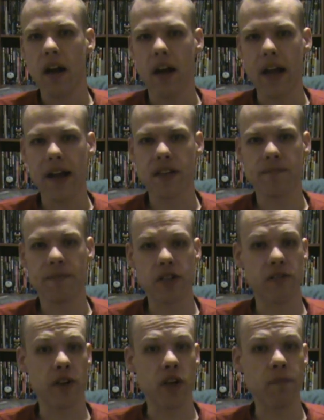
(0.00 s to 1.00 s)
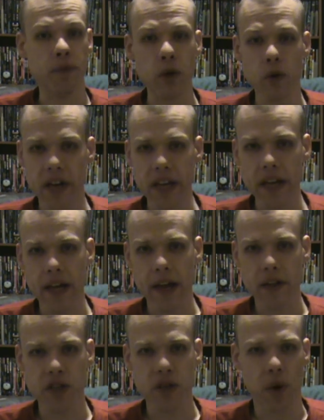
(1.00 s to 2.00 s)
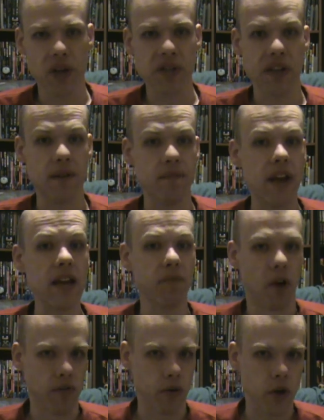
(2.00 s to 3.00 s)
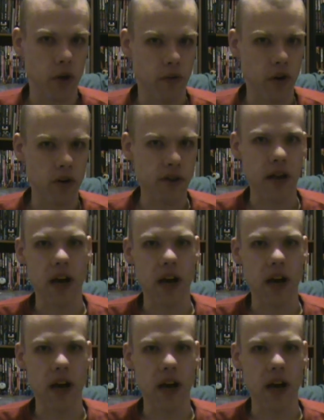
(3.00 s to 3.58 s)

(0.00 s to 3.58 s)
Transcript: uh, as much of a computer geek as she was in the main Marvel Universe.